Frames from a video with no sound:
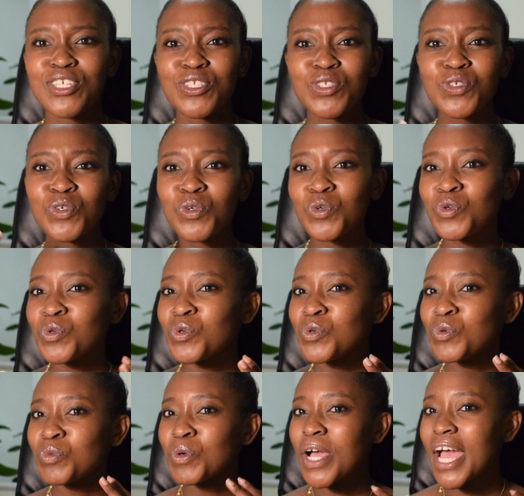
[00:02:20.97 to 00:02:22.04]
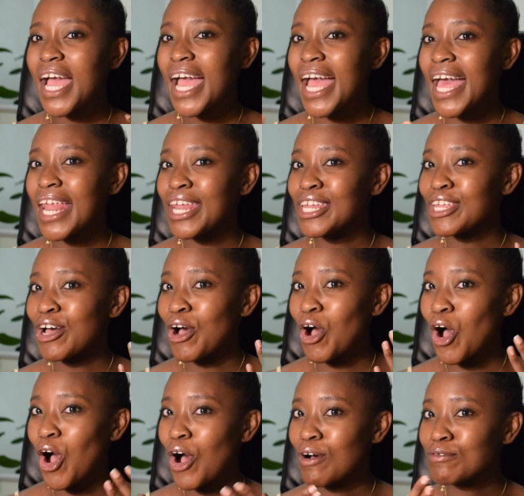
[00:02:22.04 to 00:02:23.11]
2.5,
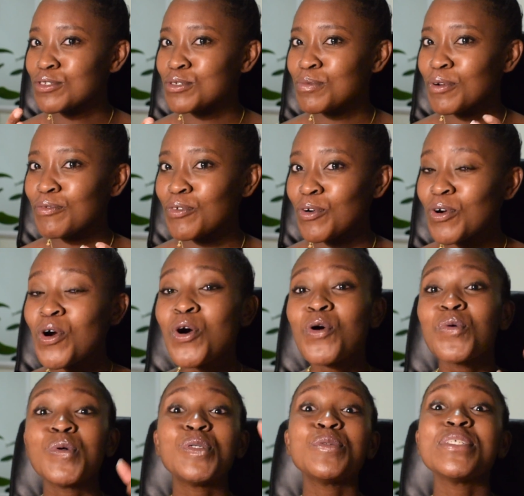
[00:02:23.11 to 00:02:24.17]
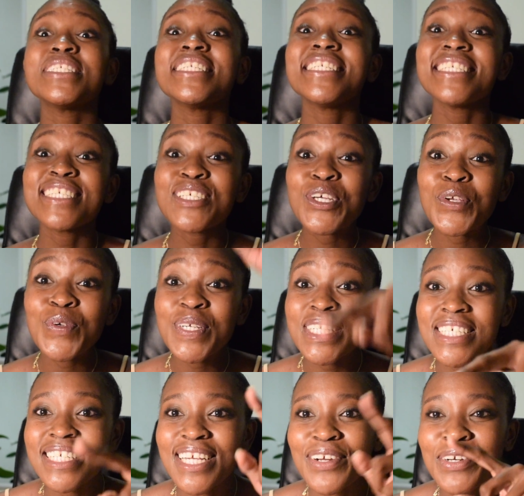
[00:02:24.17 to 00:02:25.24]
2.4, which was the
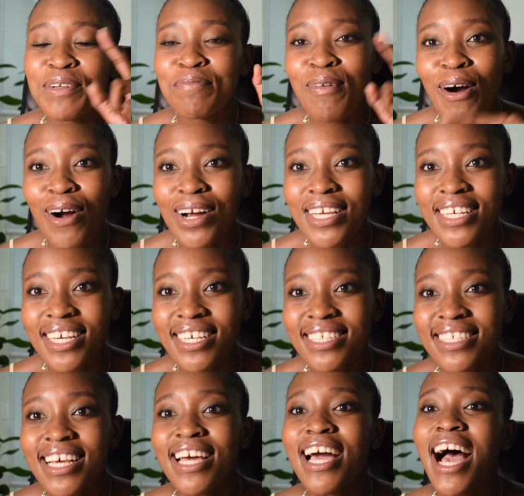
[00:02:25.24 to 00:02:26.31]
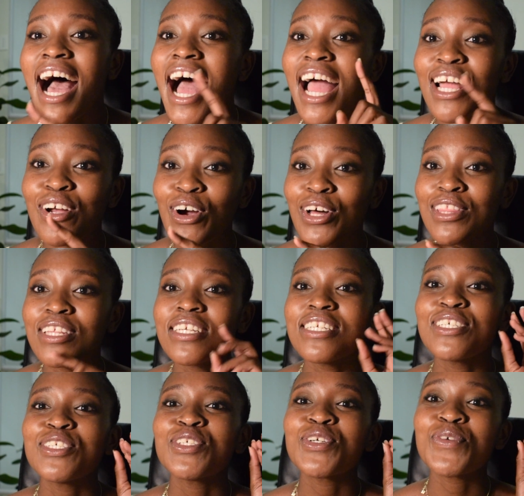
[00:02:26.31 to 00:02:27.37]
discretionary mark. Yes, I got the
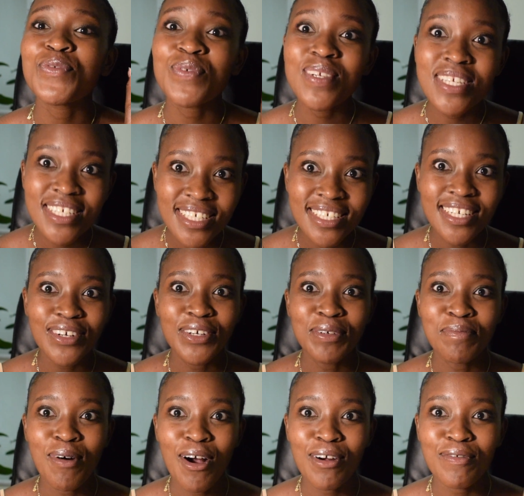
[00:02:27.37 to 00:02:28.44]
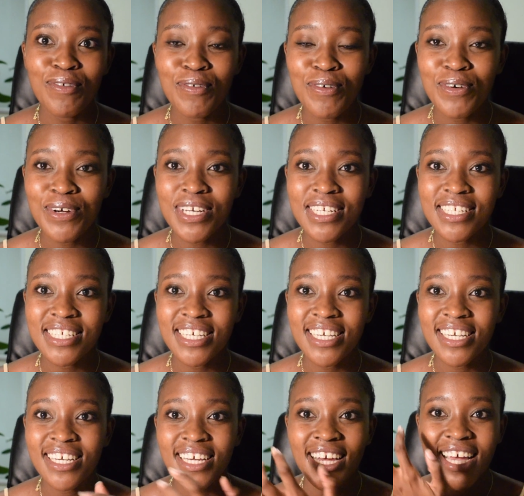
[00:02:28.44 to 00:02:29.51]
discretionary mark for
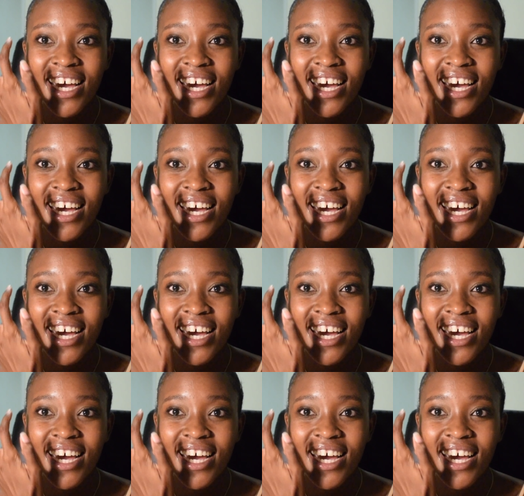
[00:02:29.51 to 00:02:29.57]
auditing